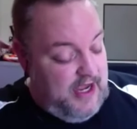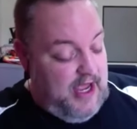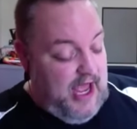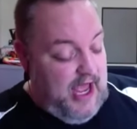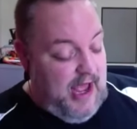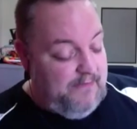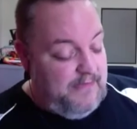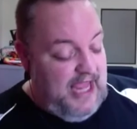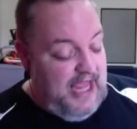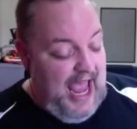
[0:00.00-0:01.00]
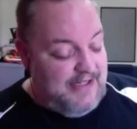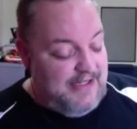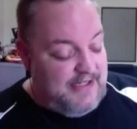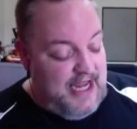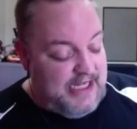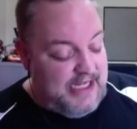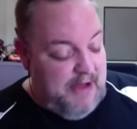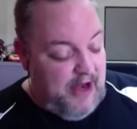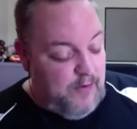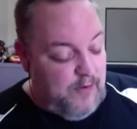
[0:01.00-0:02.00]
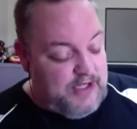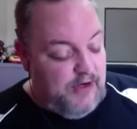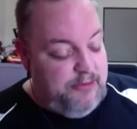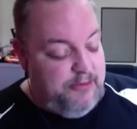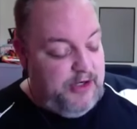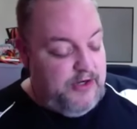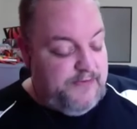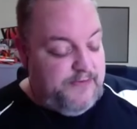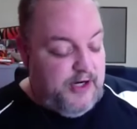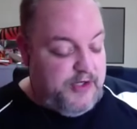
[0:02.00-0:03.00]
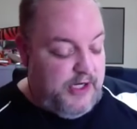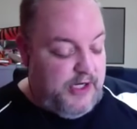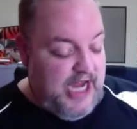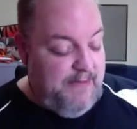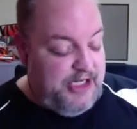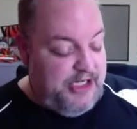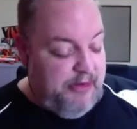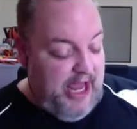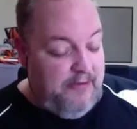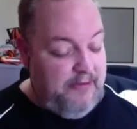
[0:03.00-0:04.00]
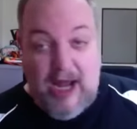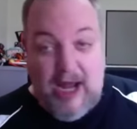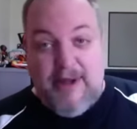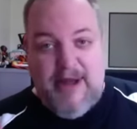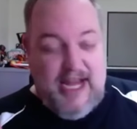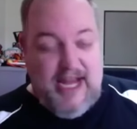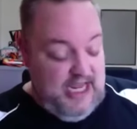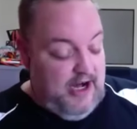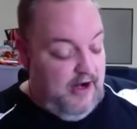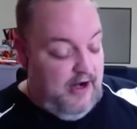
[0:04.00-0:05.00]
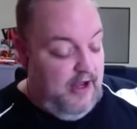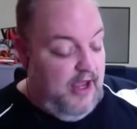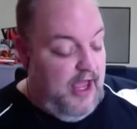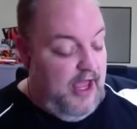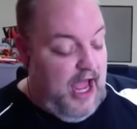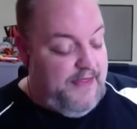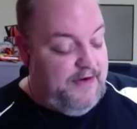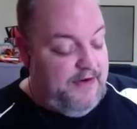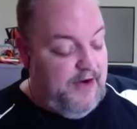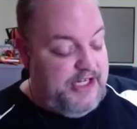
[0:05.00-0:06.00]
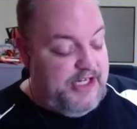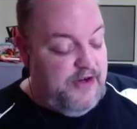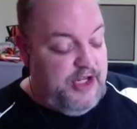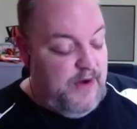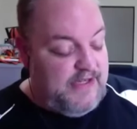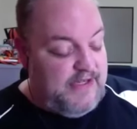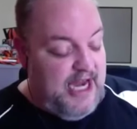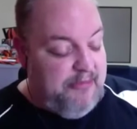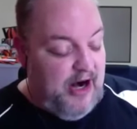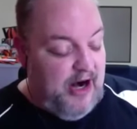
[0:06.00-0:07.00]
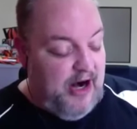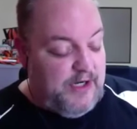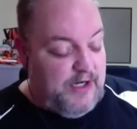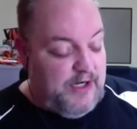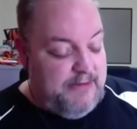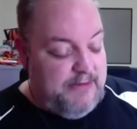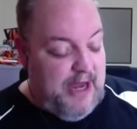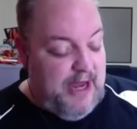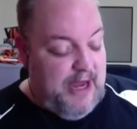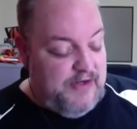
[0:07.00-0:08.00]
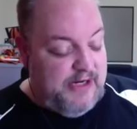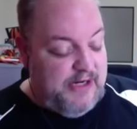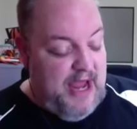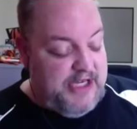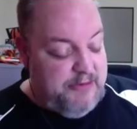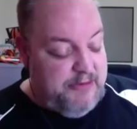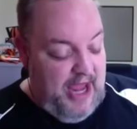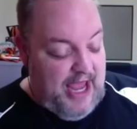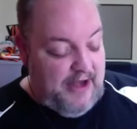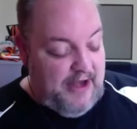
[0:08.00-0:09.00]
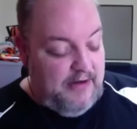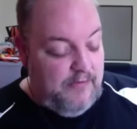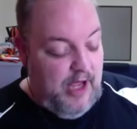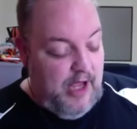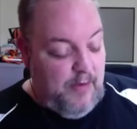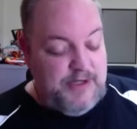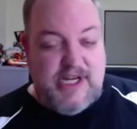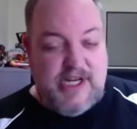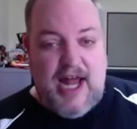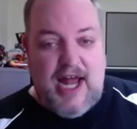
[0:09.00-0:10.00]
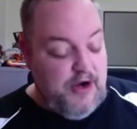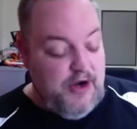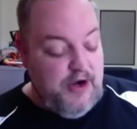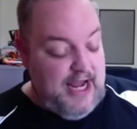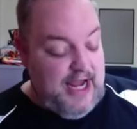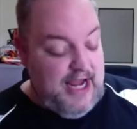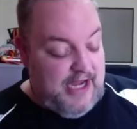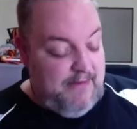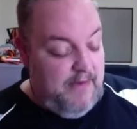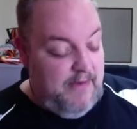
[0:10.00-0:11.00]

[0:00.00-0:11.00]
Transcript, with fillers: Um, the Axis EX model was only produced for a short time in Japan, probably about a year. Uh, the original USA parts were assembled by Music Man Japan, uh, which was Kanda Shokai at the time,